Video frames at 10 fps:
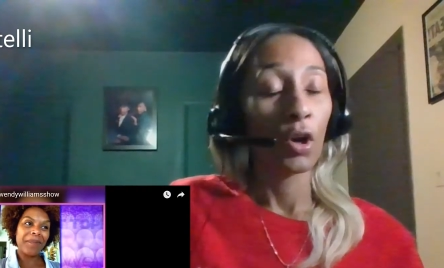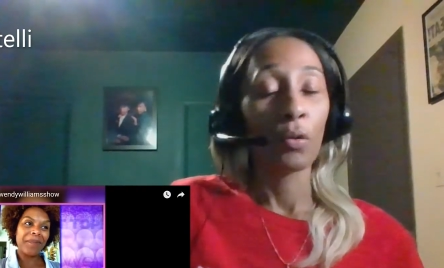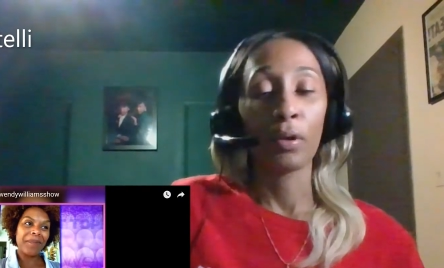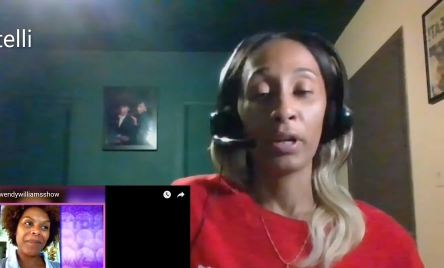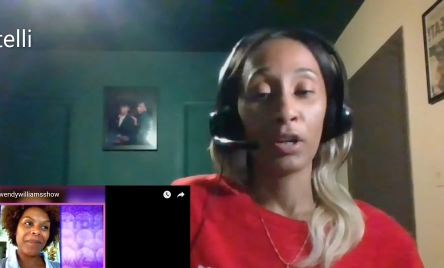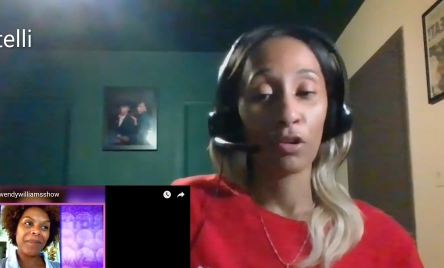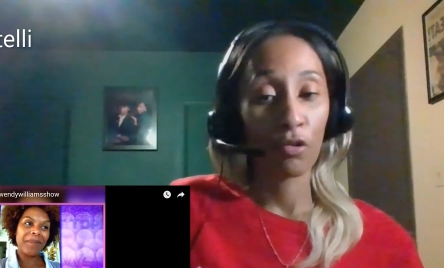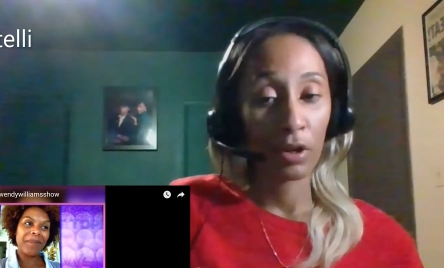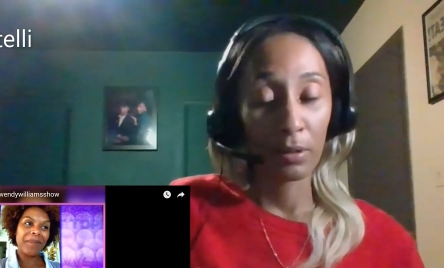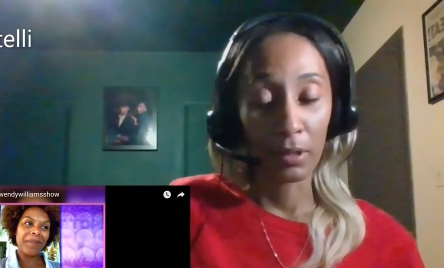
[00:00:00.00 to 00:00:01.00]
Speaker 1: were in
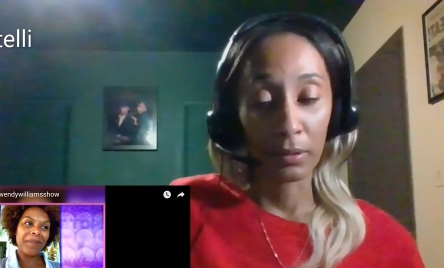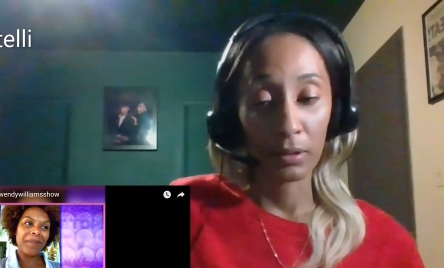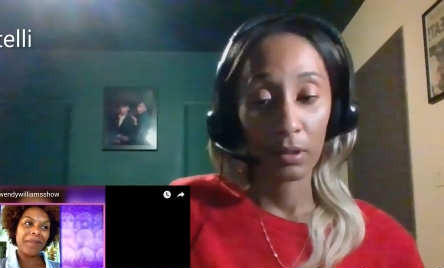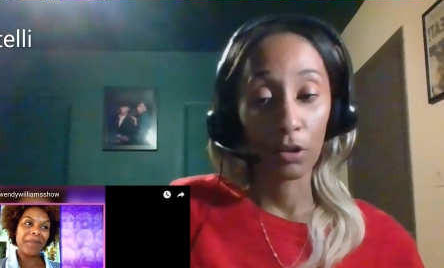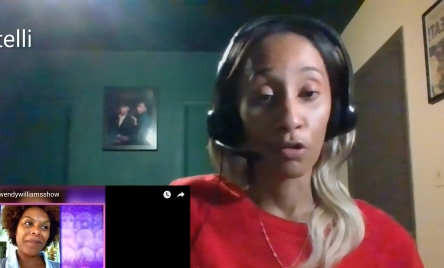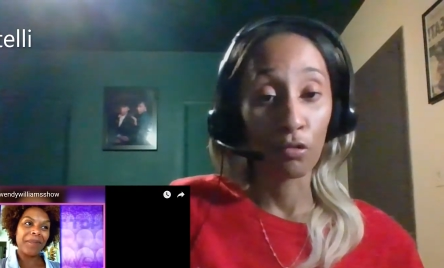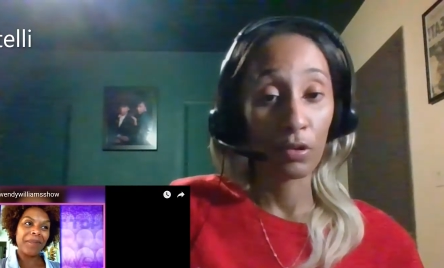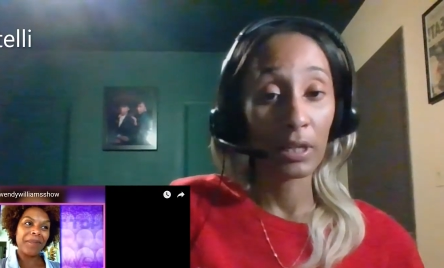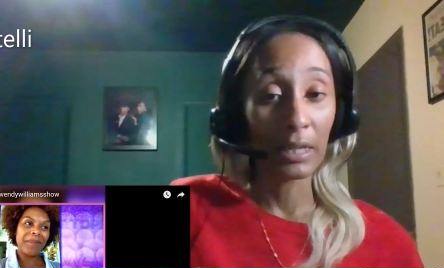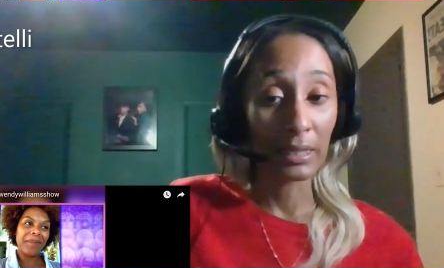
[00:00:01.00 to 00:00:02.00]
agreement
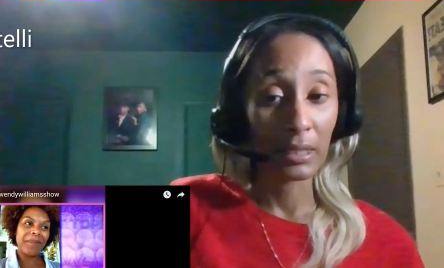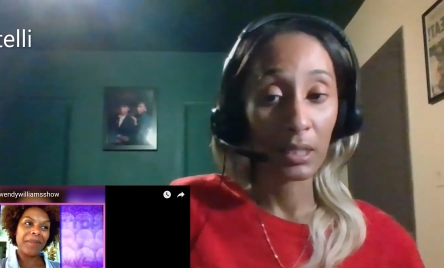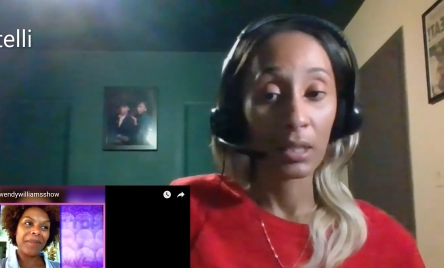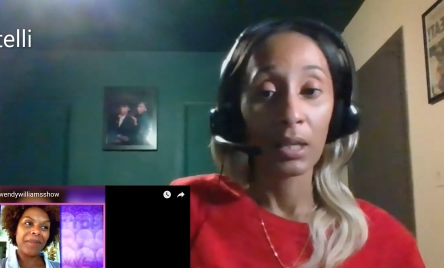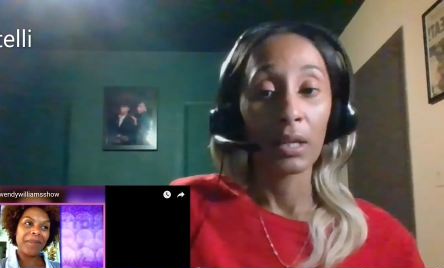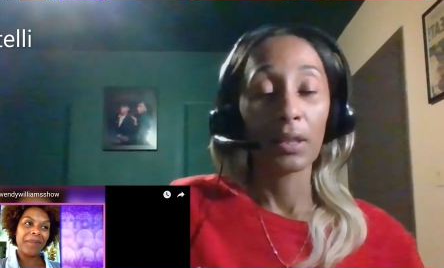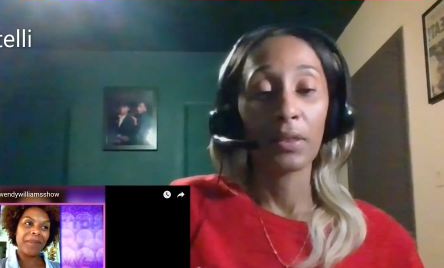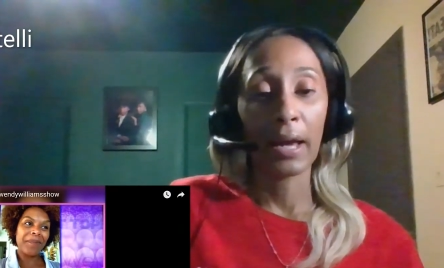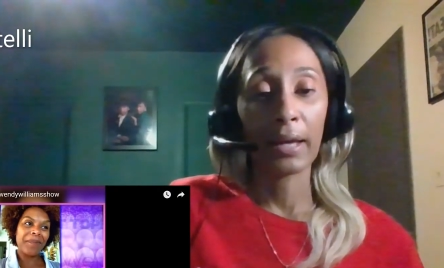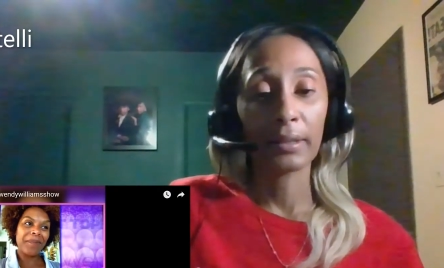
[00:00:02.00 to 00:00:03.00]
agreement
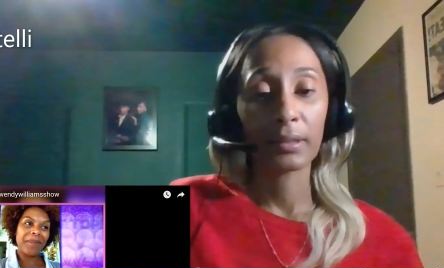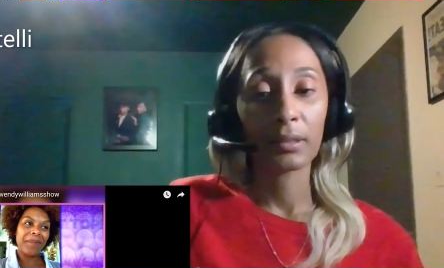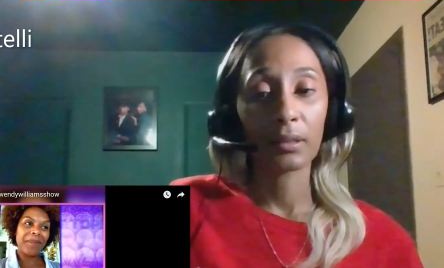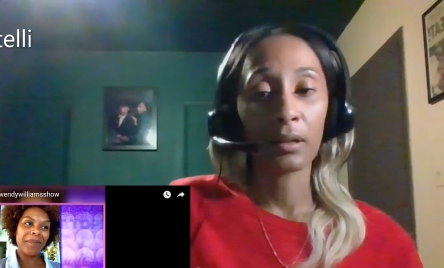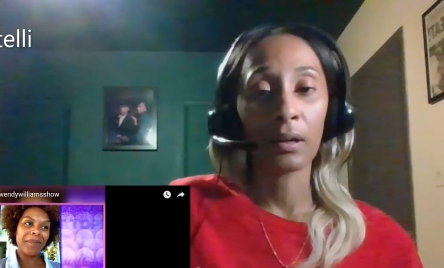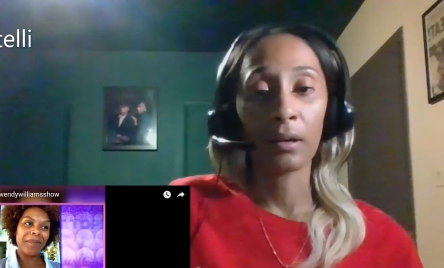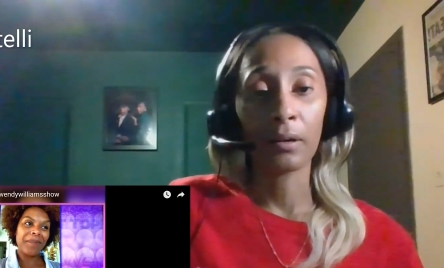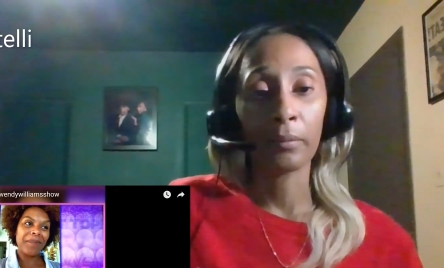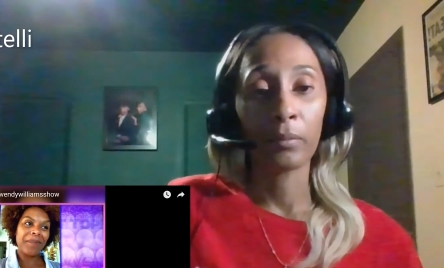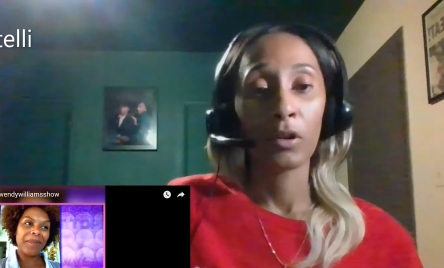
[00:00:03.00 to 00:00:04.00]
that um,